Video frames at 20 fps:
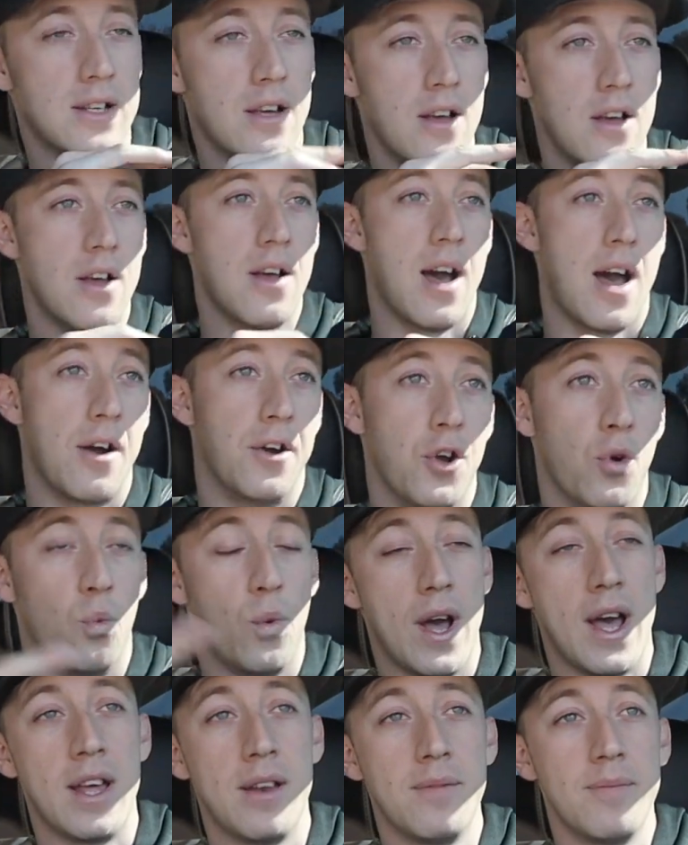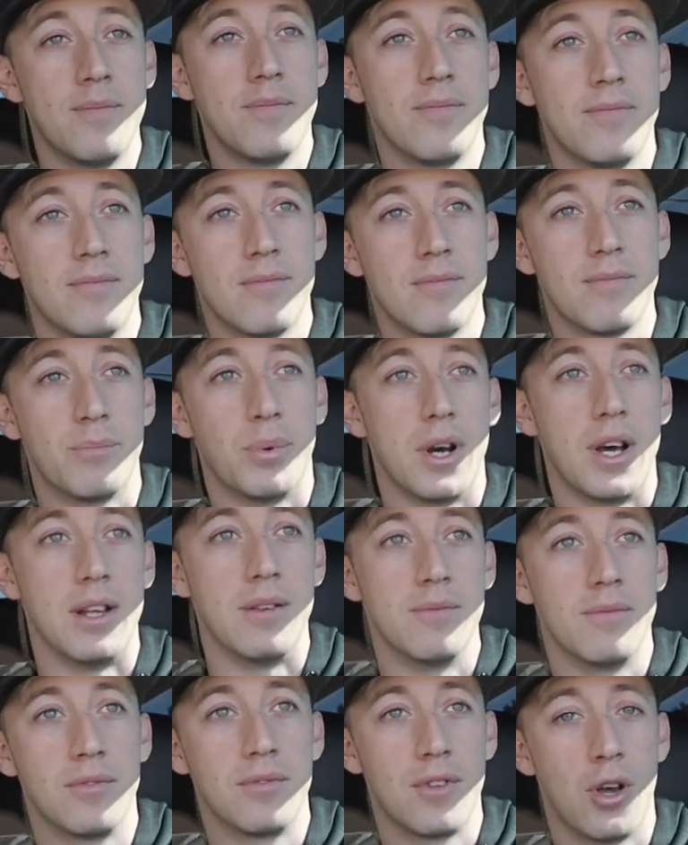I don't know when, but
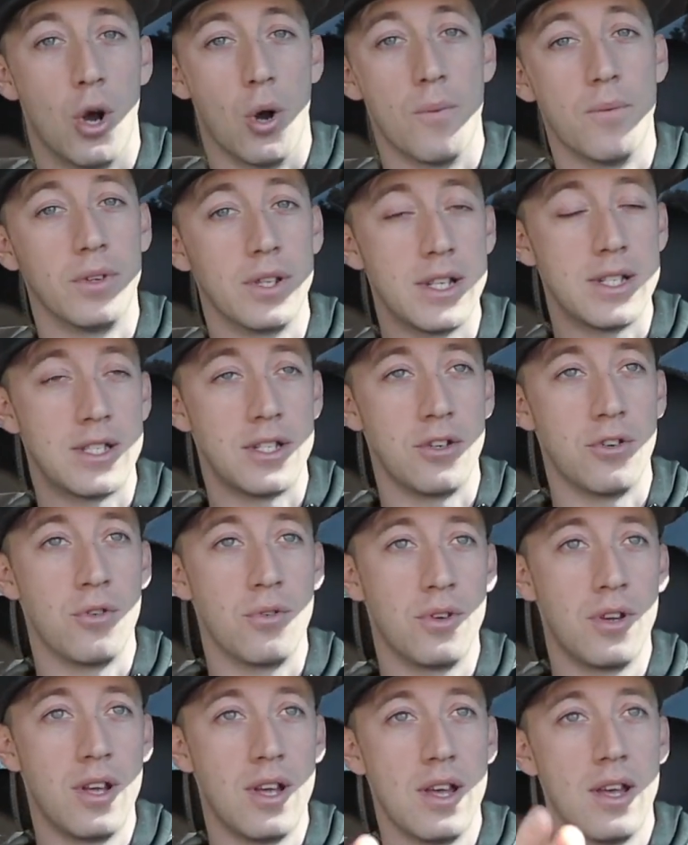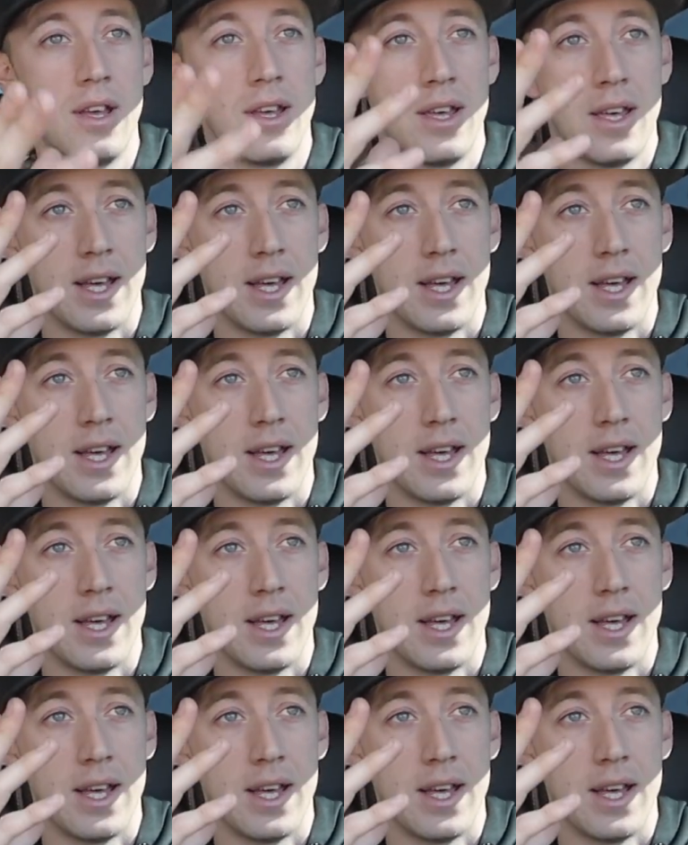hopefully soon.